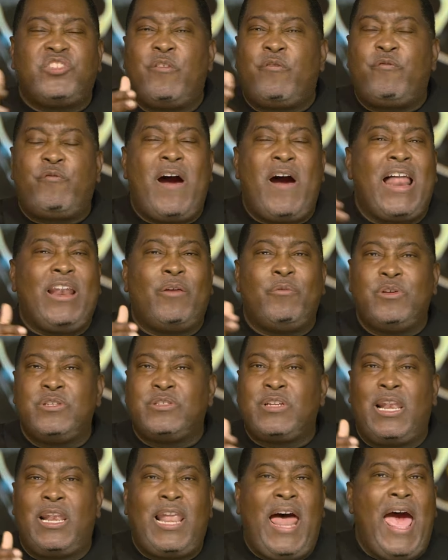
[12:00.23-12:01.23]
of followers
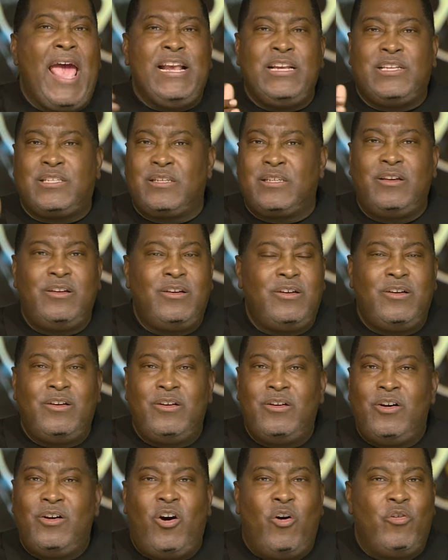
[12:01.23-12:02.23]
or likes
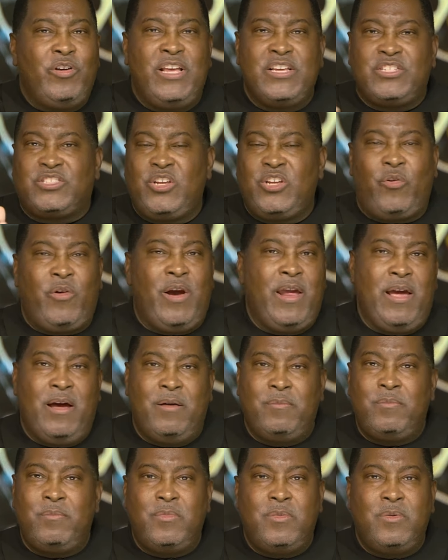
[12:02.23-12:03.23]
on Instagram.
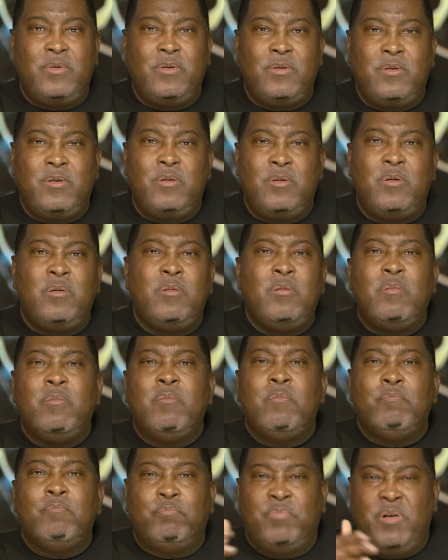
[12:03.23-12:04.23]

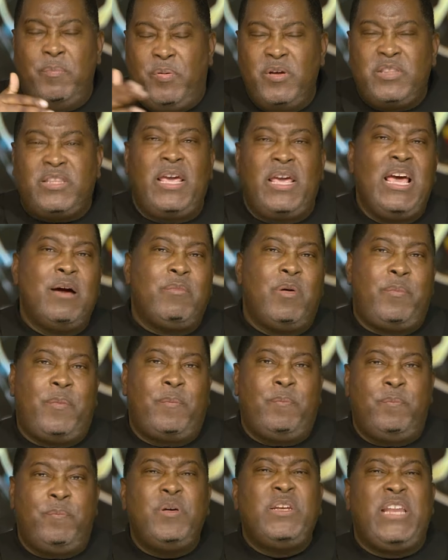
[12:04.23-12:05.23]
But put the
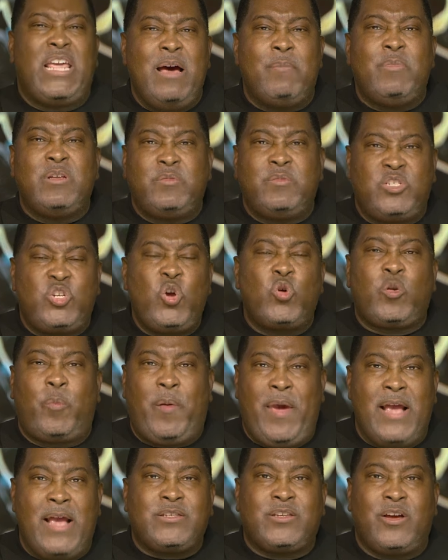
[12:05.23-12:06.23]
helmet, shoulder
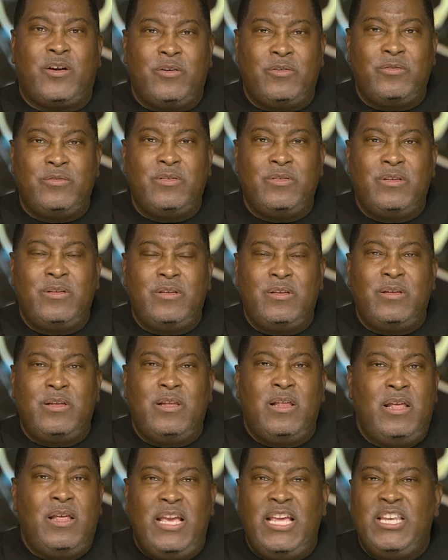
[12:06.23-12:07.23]
pads on.
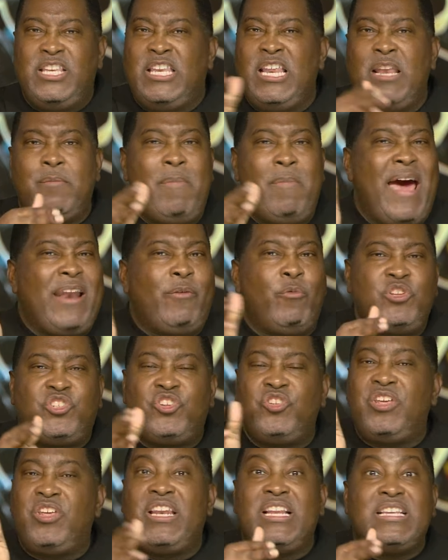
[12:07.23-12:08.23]
It didn't matter what you
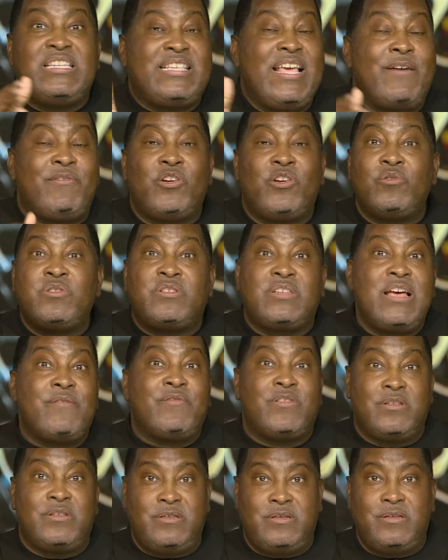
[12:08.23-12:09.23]
did in
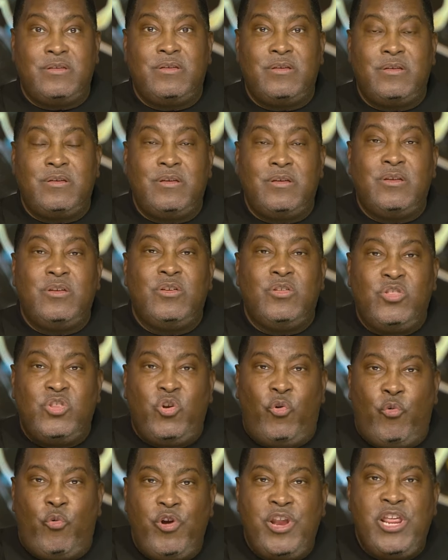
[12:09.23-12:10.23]
7-on-7s. The
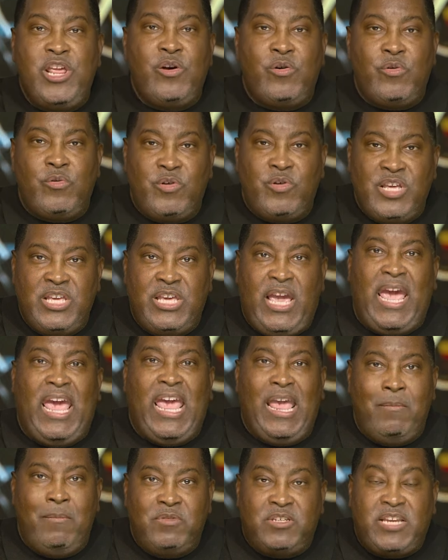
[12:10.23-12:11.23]
real
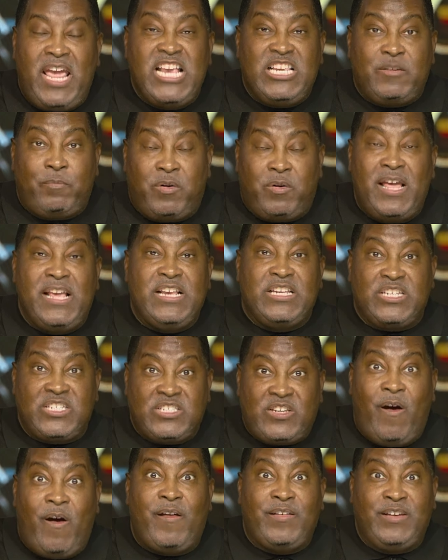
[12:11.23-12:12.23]
game takes place
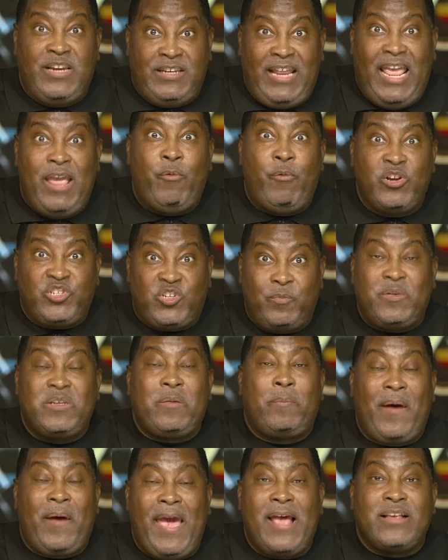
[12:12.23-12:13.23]
starting today once you put the
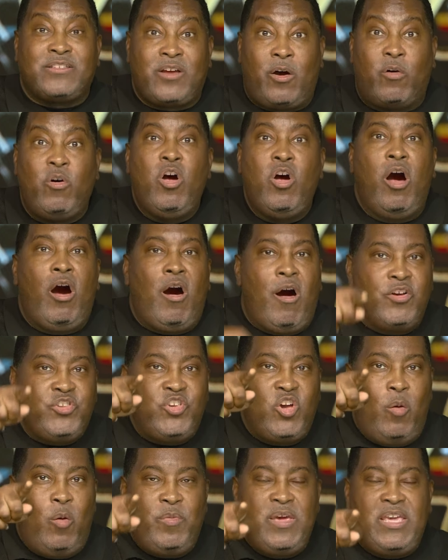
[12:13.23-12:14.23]
pads on. Are you
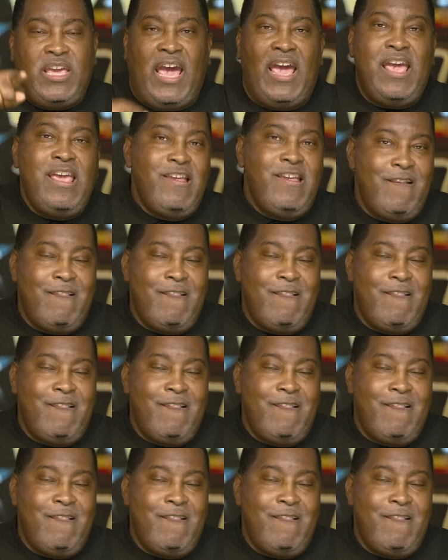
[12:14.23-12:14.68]
going to be Cain